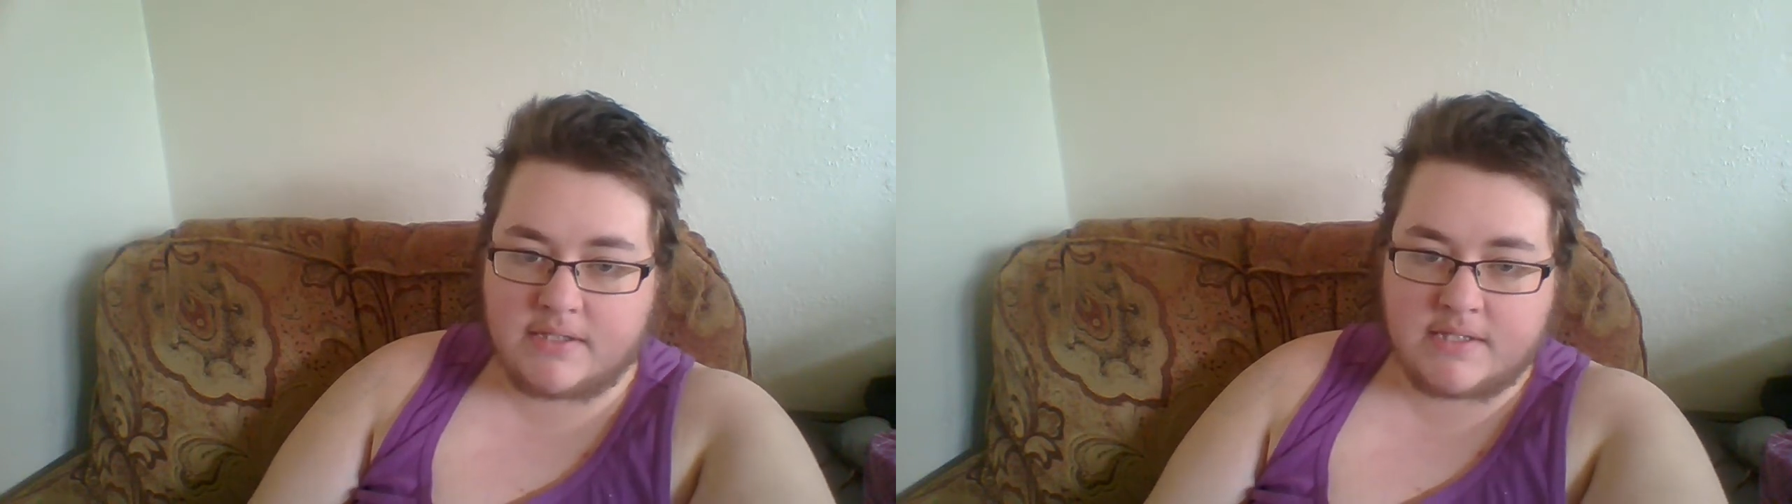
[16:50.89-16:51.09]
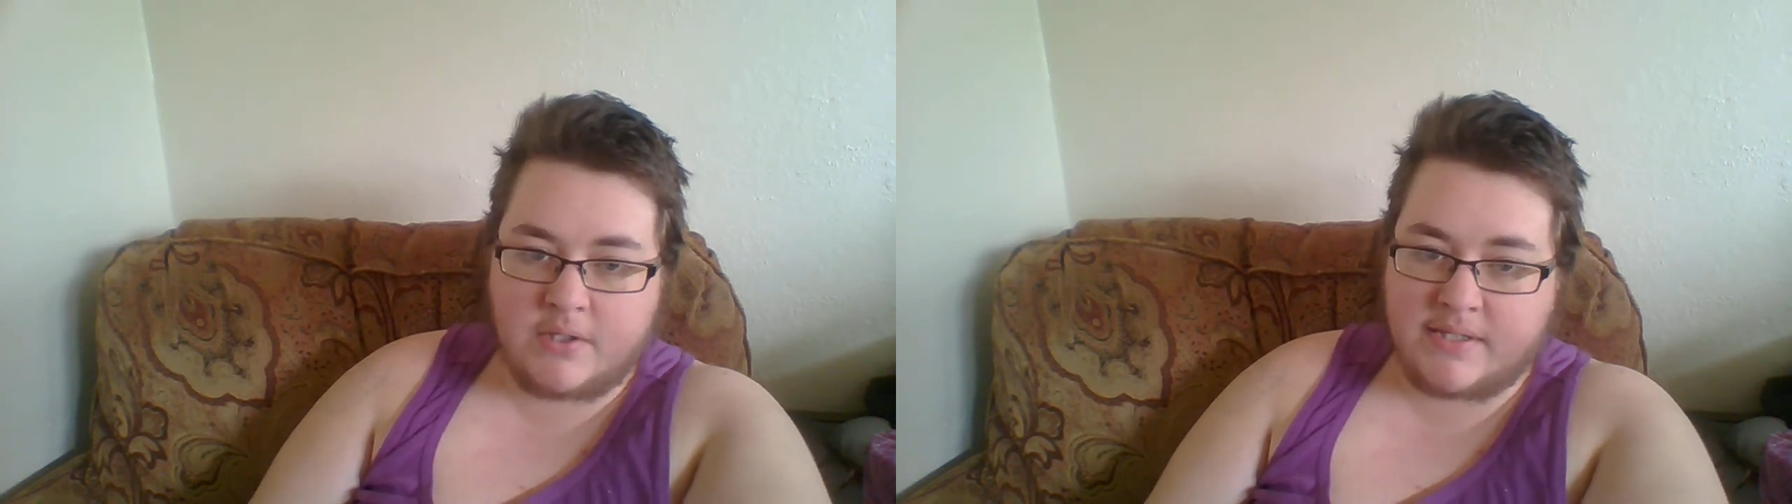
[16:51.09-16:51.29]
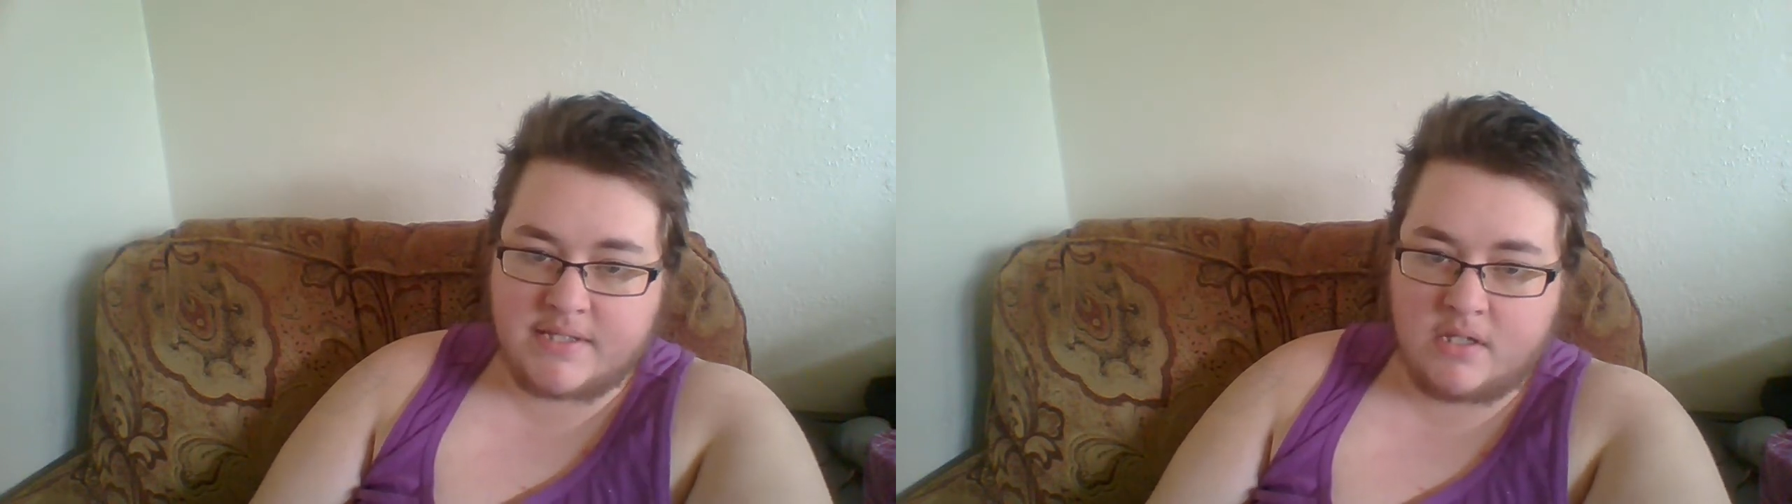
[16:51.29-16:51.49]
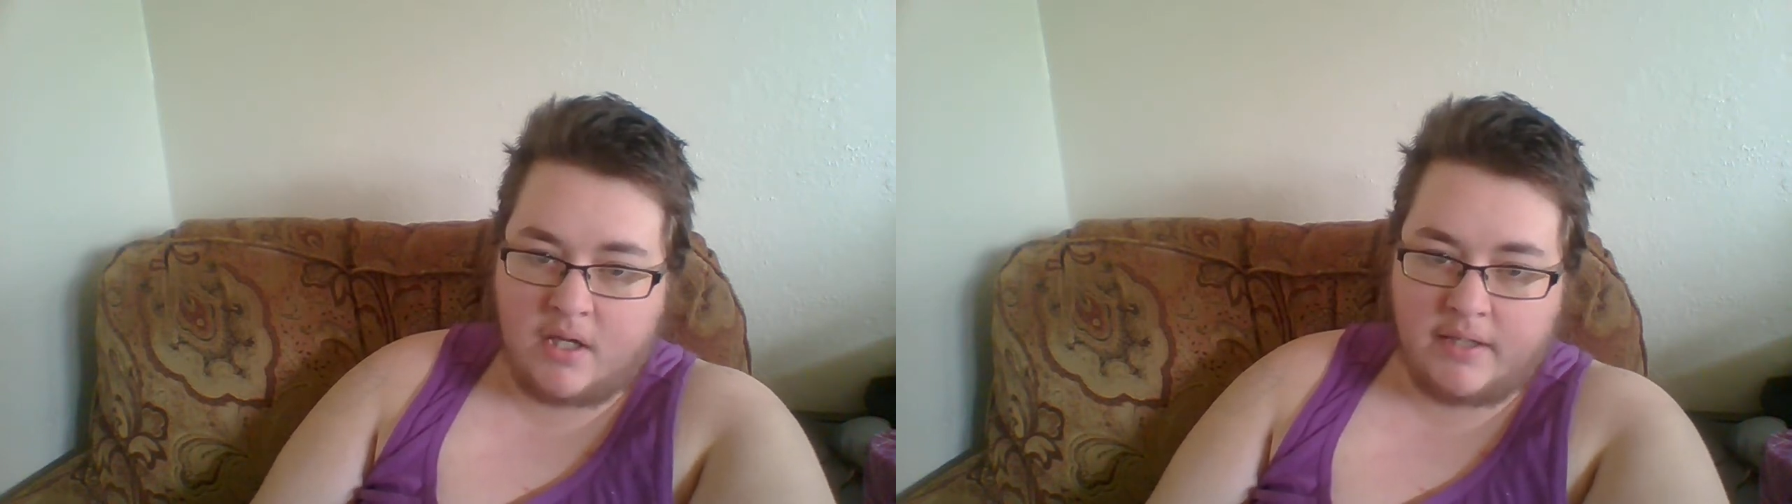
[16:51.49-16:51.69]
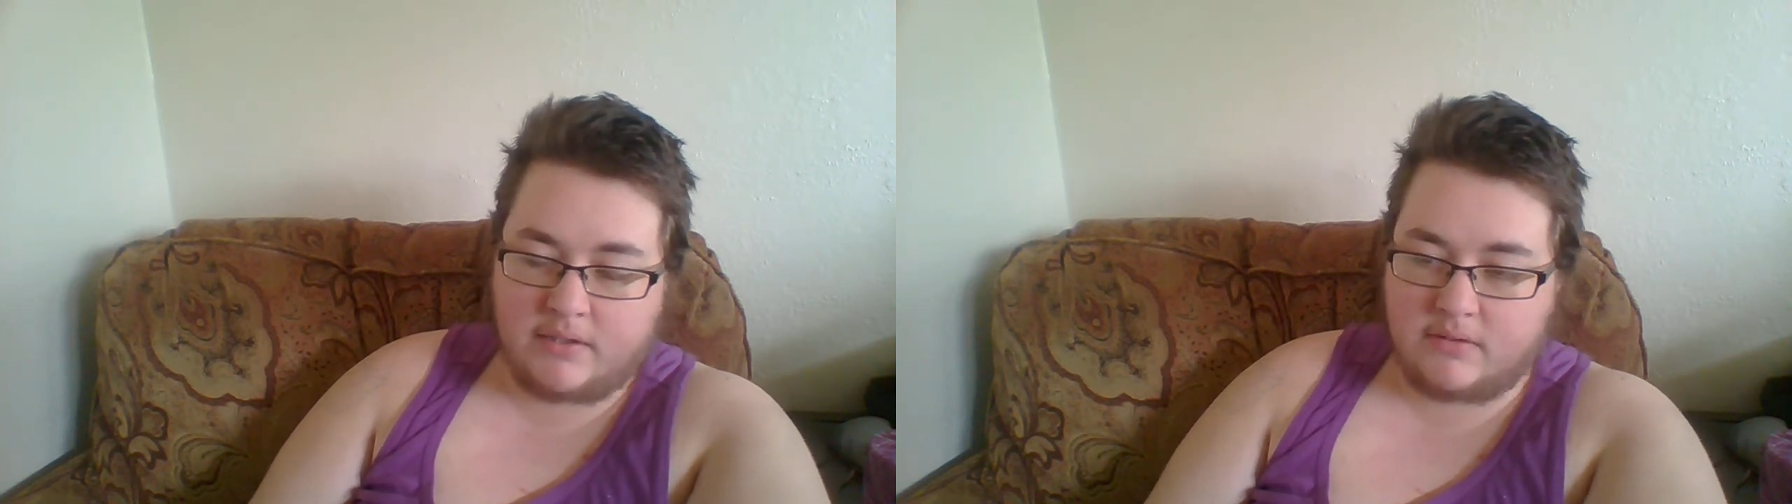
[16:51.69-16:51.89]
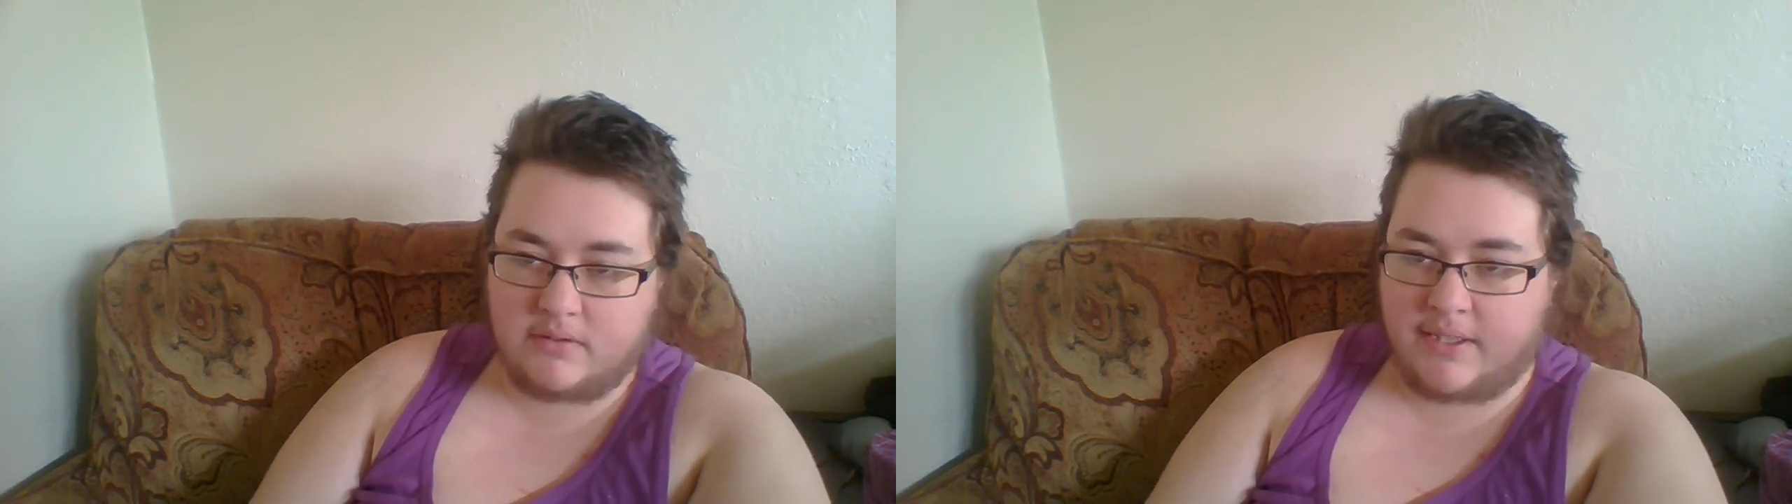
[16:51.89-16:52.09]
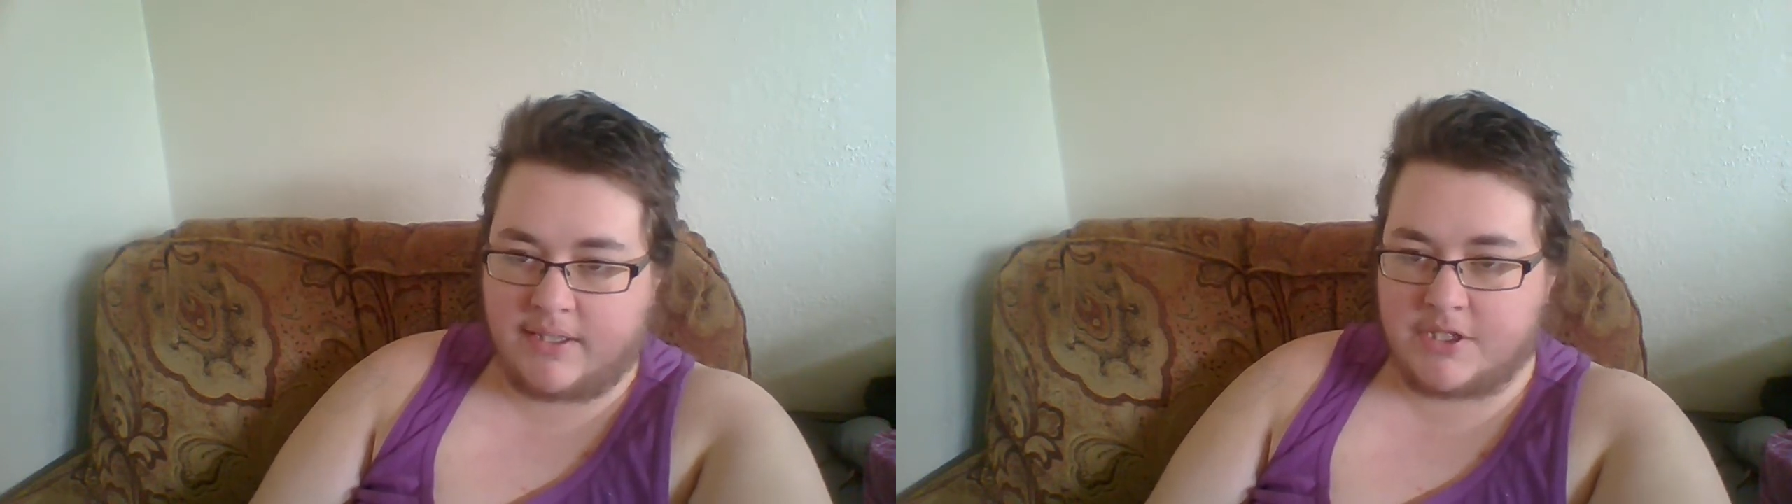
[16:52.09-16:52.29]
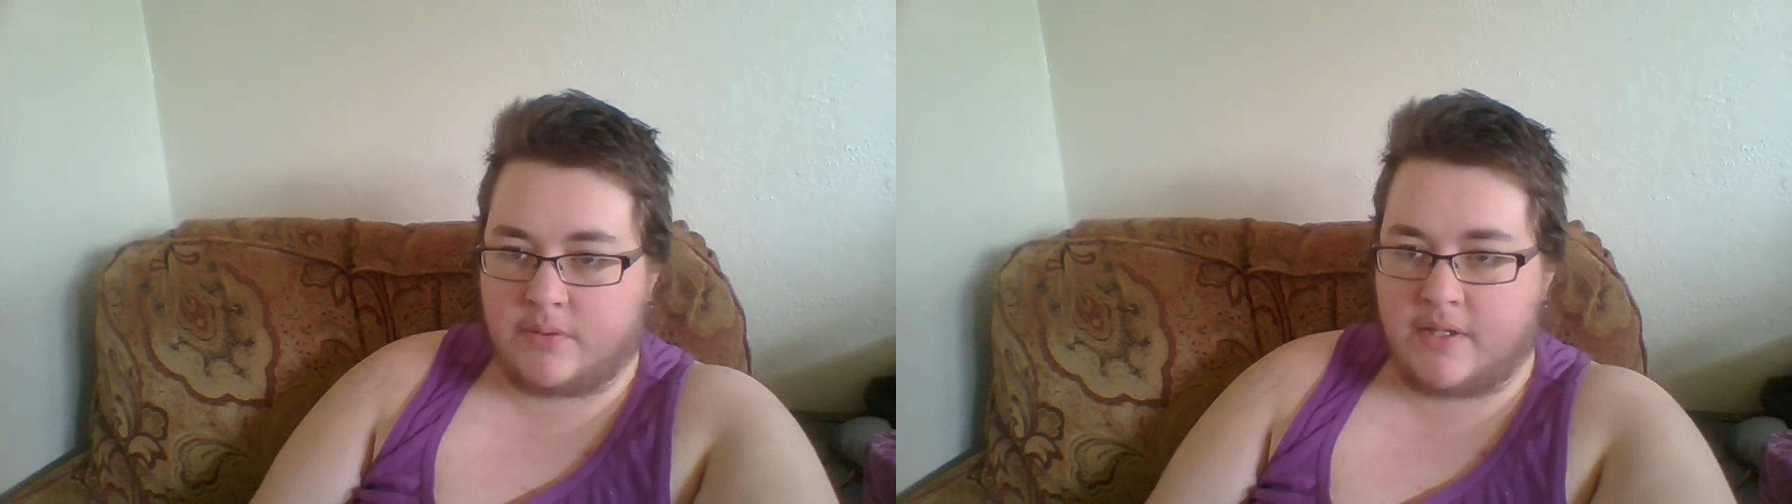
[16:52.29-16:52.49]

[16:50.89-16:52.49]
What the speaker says: so that's not an issue